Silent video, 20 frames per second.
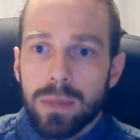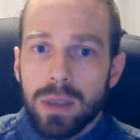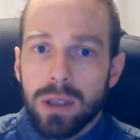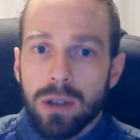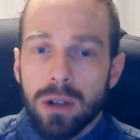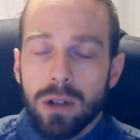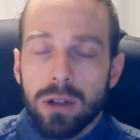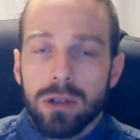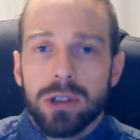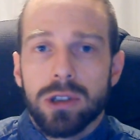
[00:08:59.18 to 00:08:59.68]

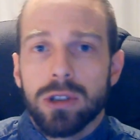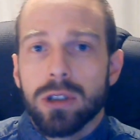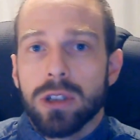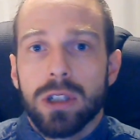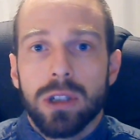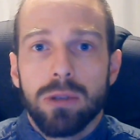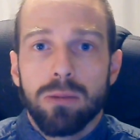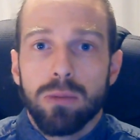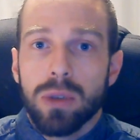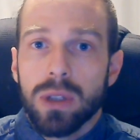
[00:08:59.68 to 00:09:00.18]
so you
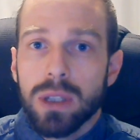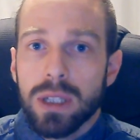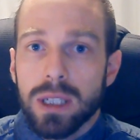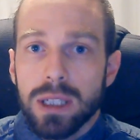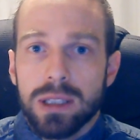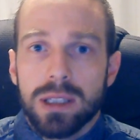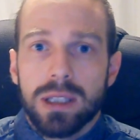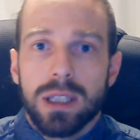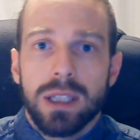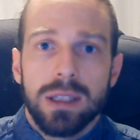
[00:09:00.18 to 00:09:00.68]
can
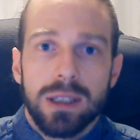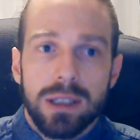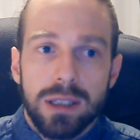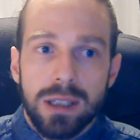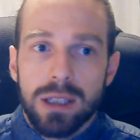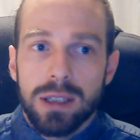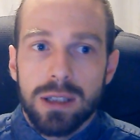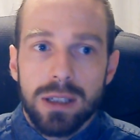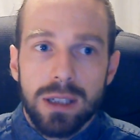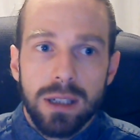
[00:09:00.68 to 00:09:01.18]
release
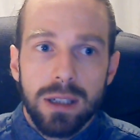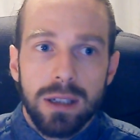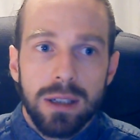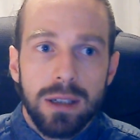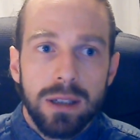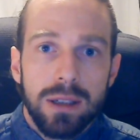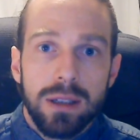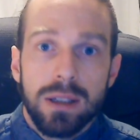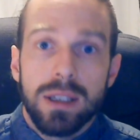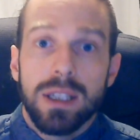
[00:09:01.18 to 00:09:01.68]

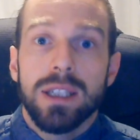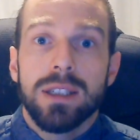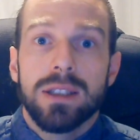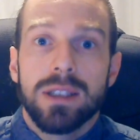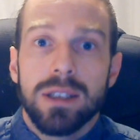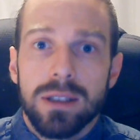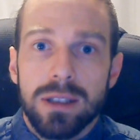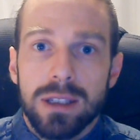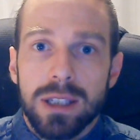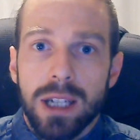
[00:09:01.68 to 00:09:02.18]
consistent,
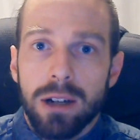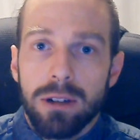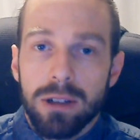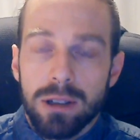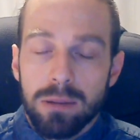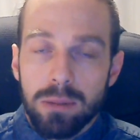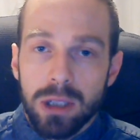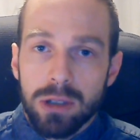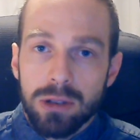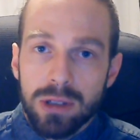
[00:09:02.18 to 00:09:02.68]
decent sounding
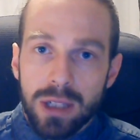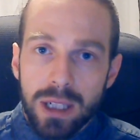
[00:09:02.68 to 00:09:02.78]
music,